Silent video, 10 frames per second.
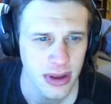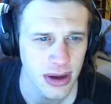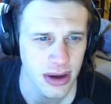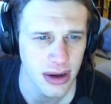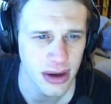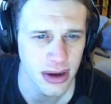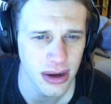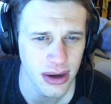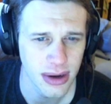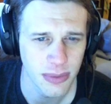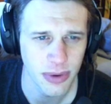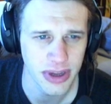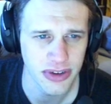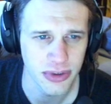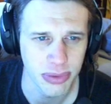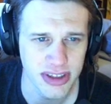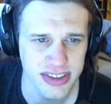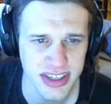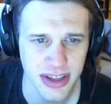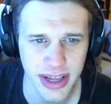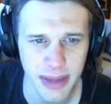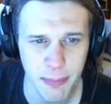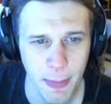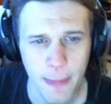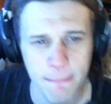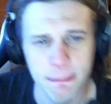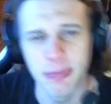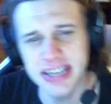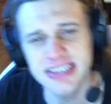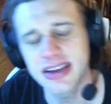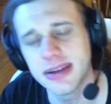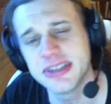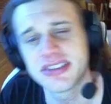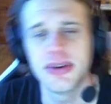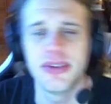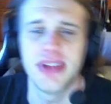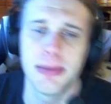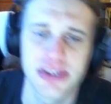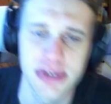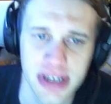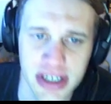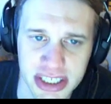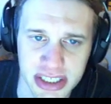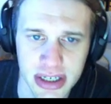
What are we into? Plus skill amp, minus enemy skill damage reduction.